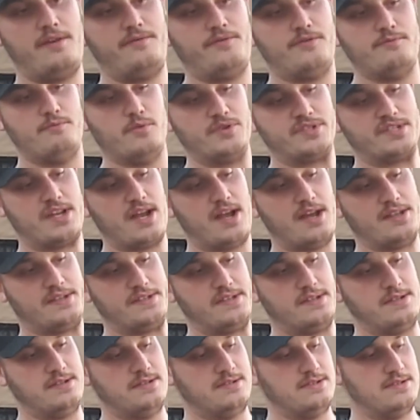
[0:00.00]
from
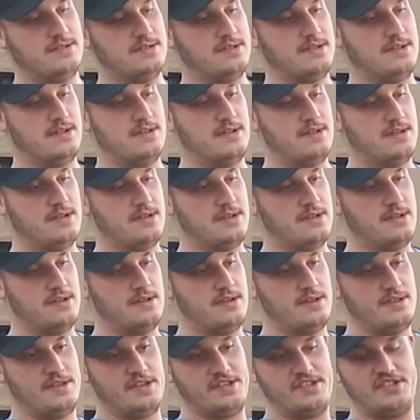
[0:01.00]
Wisconsin.
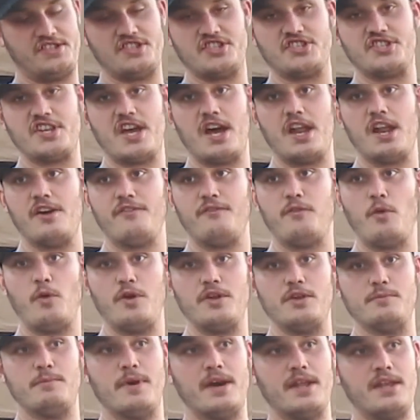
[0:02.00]
This is a shout out
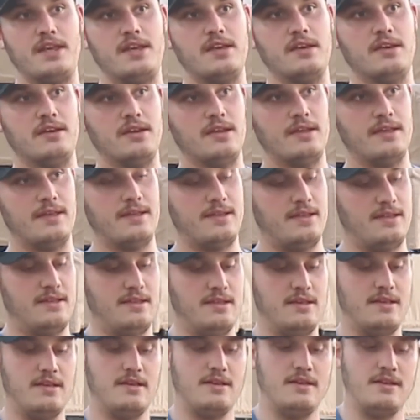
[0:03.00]
for you, buddy.
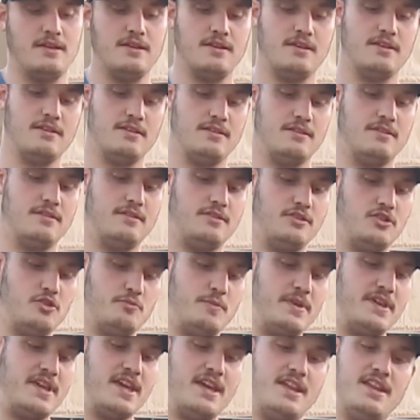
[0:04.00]
You'll
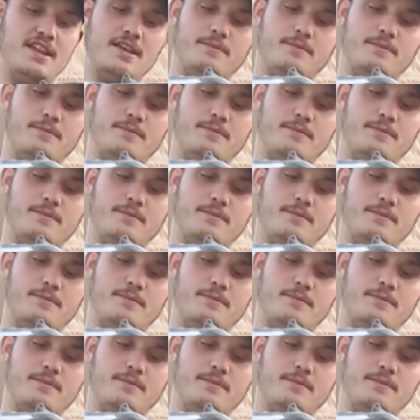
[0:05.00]
be getting